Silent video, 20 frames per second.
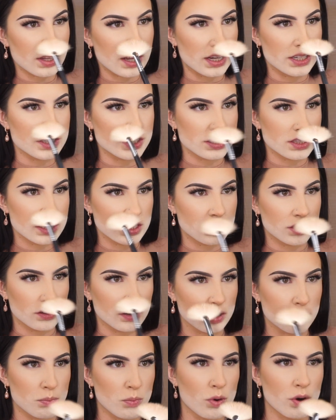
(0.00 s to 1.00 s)
I just think you
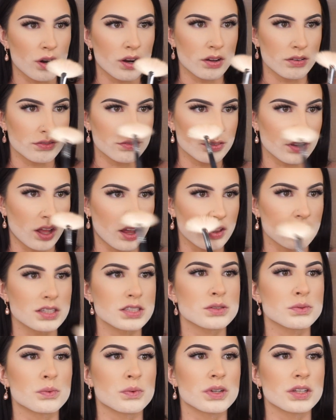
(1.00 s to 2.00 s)
look more
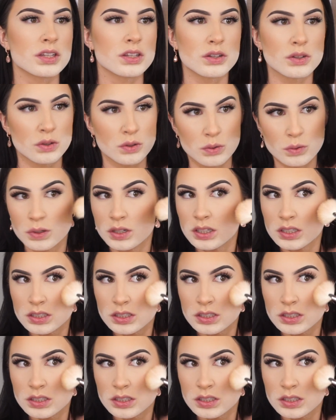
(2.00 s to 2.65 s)
flawless when you